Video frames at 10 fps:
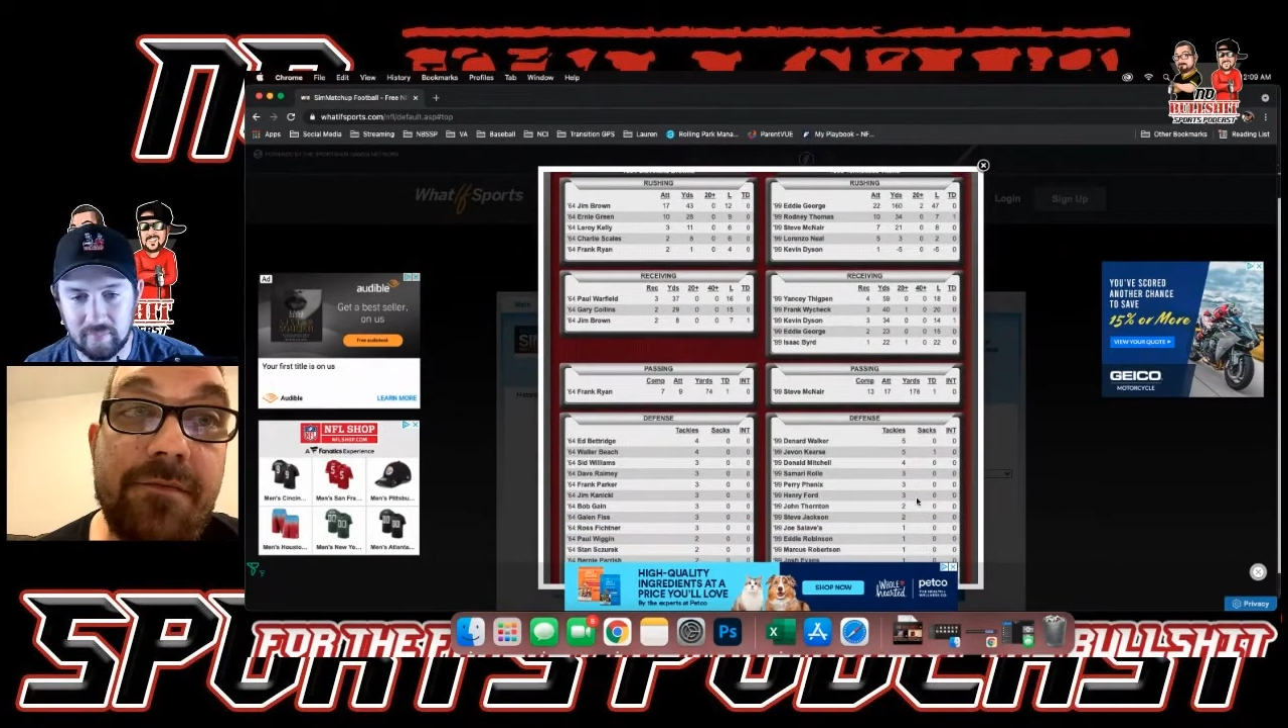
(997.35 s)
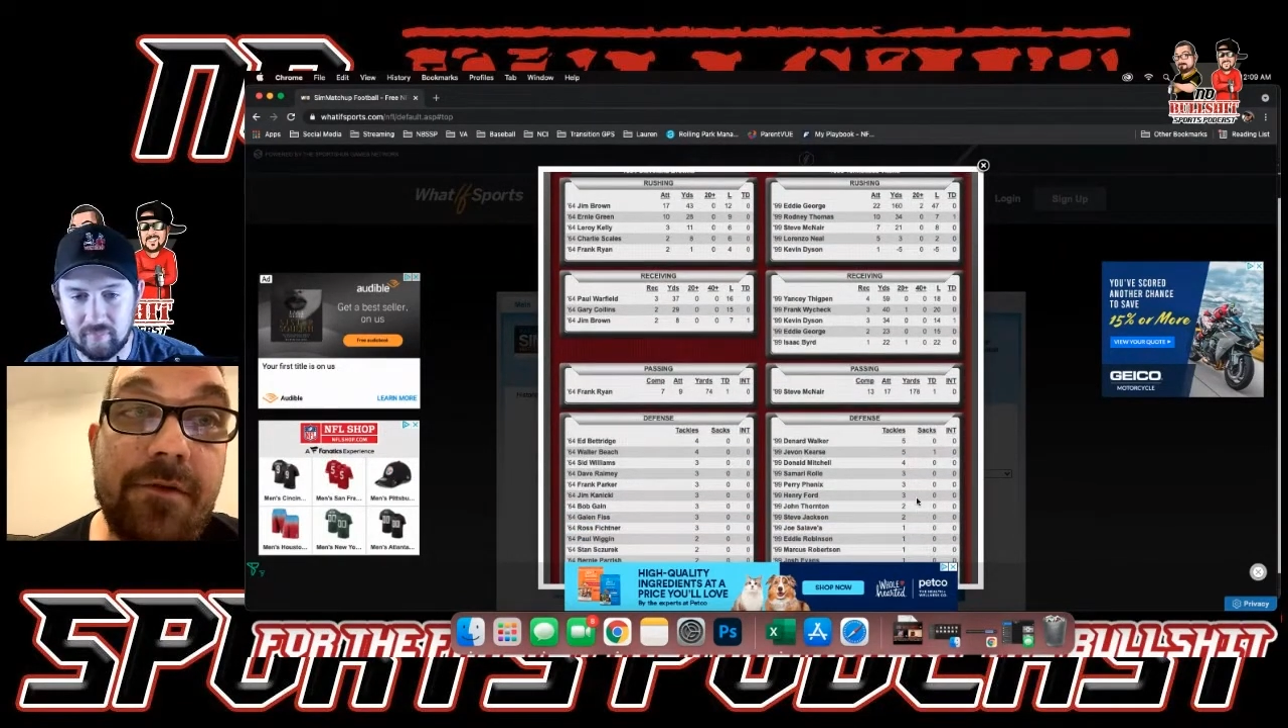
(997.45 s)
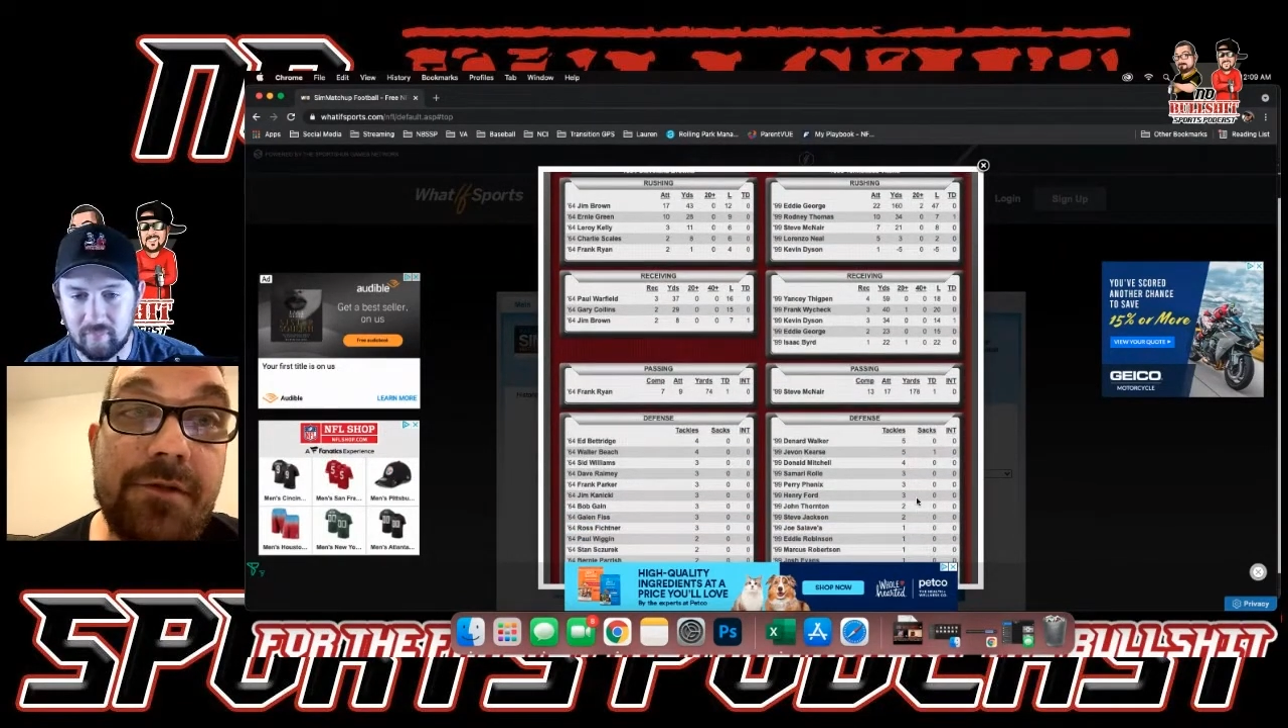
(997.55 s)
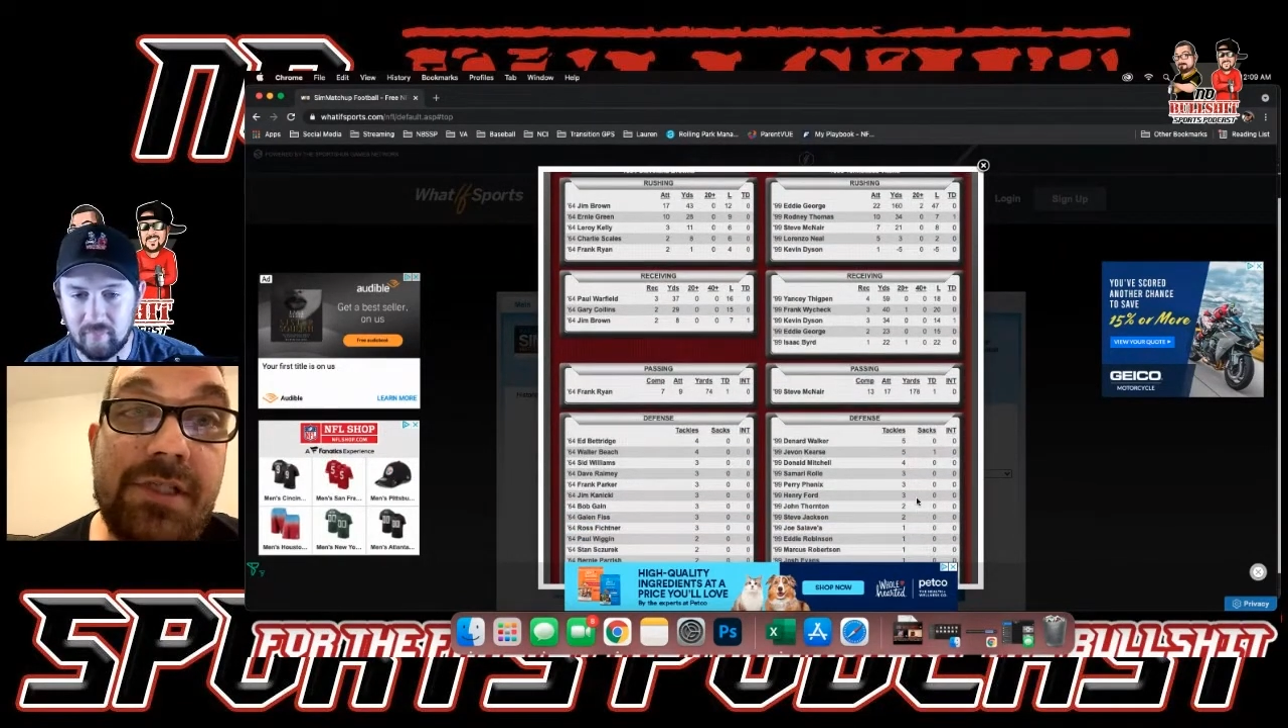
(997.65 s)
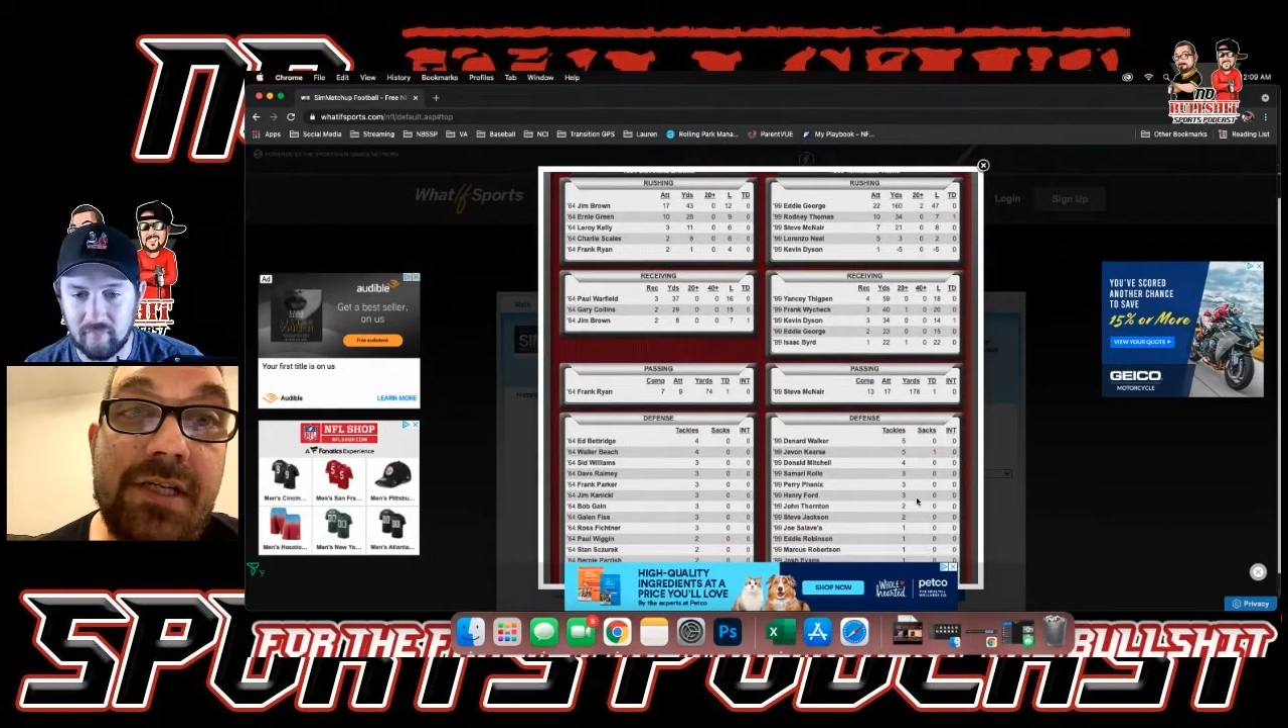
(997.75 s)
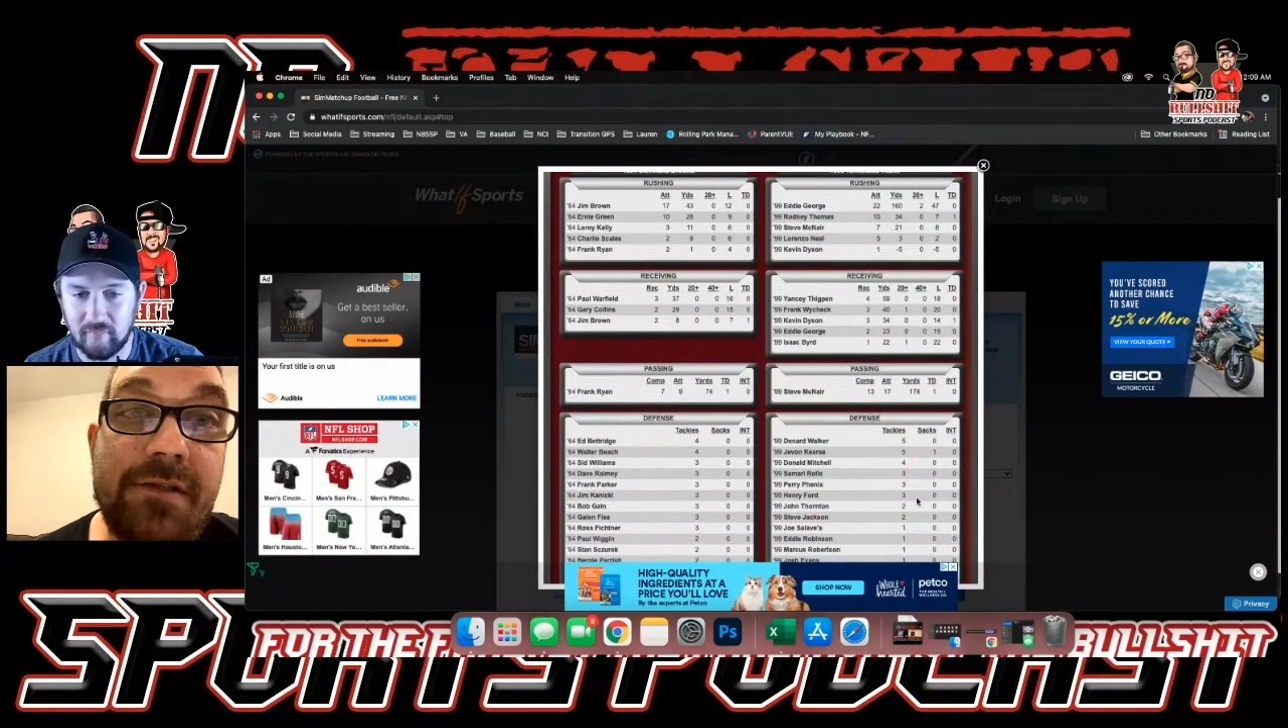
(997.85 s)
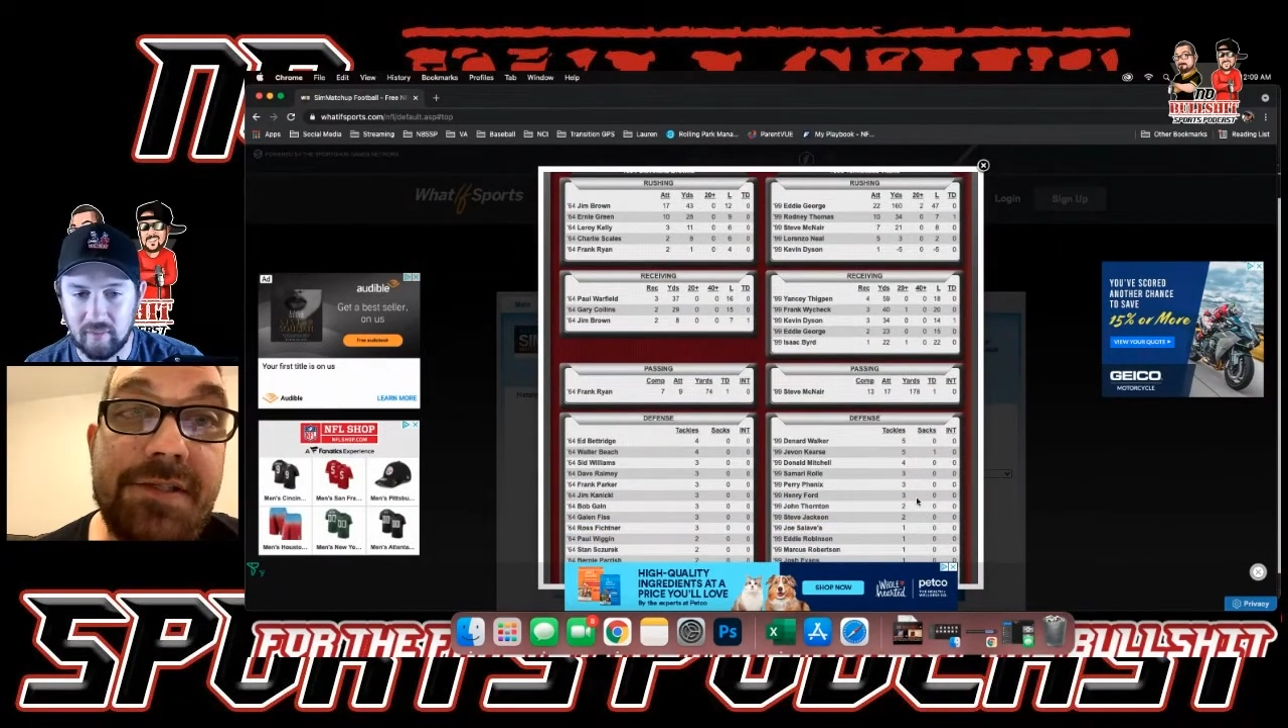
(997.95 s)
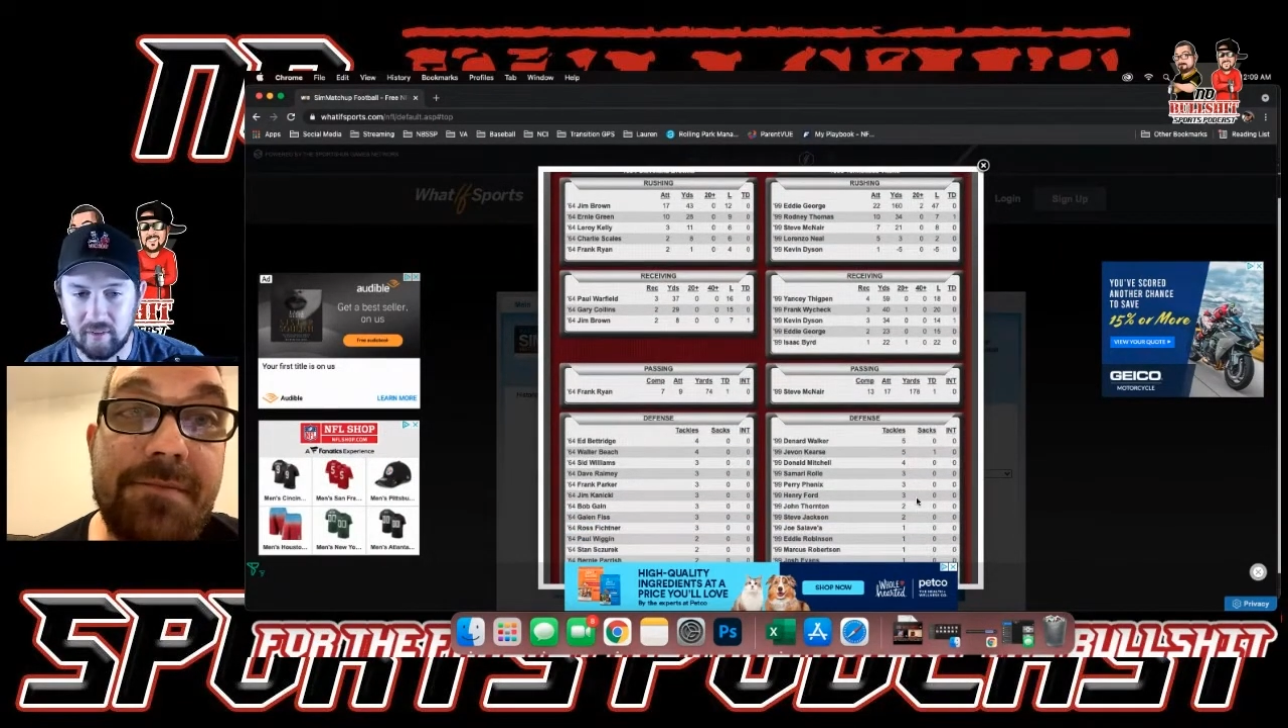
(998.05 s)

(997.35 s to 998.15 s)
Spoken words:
first downs